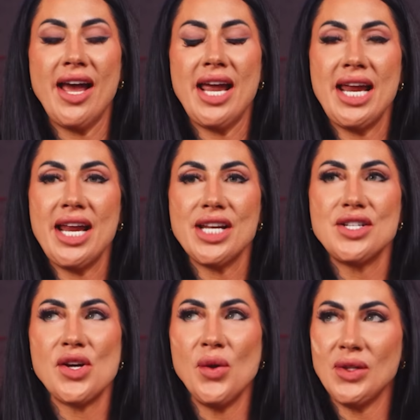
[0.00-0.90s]

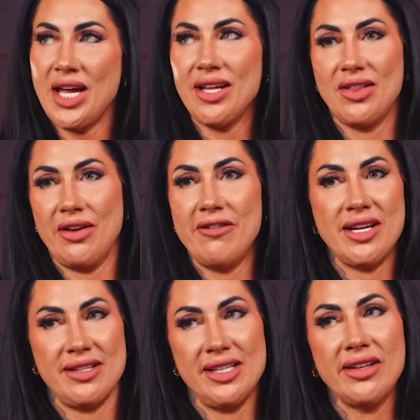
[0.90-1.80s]
I don't like the
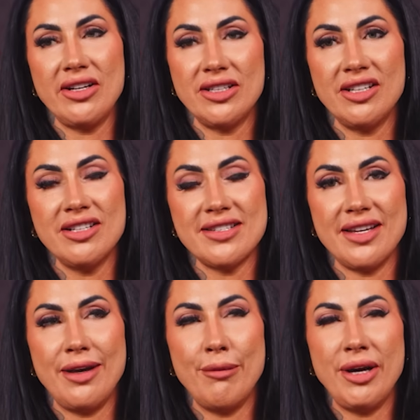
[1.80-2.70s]
fancy
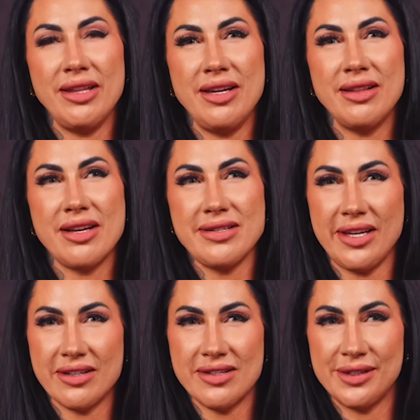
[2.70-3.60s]
letters. I think that
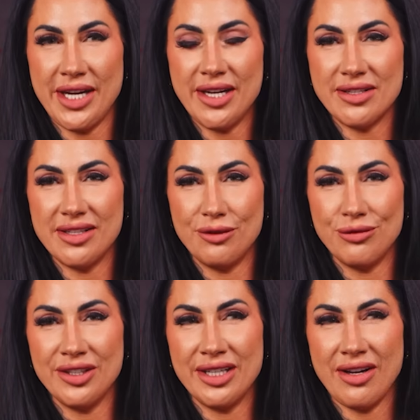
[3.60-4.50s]
sellers tend to
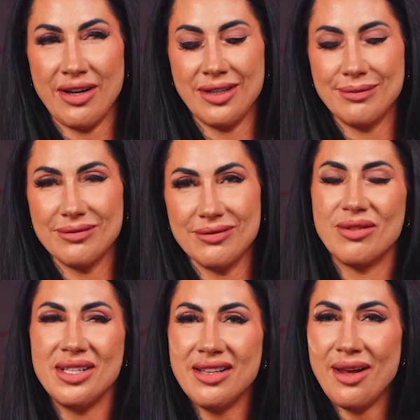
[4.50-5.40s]
really not
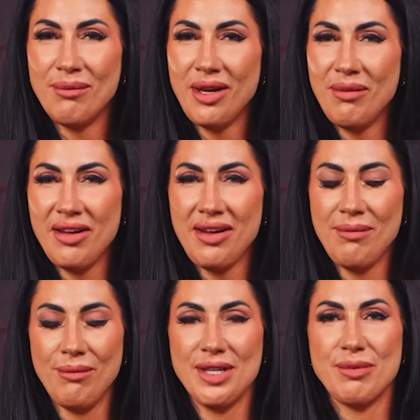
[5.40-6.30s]
read them
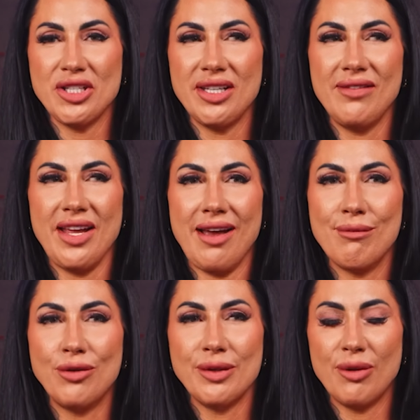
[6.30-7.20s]
maybe, especially if they
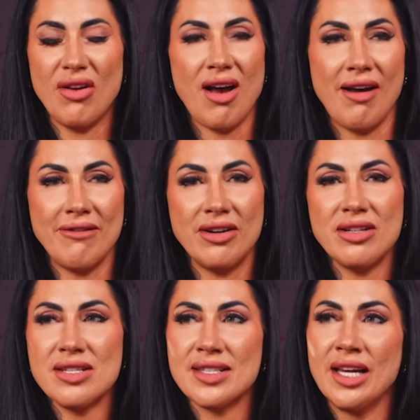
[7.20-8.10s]
have multiple
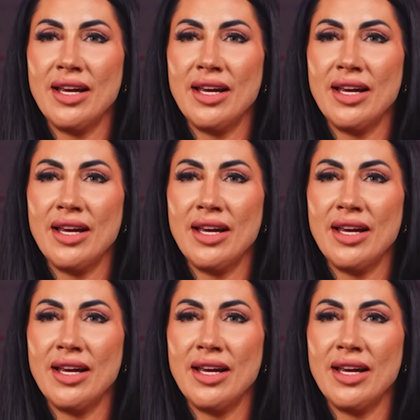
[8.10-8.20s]
offers.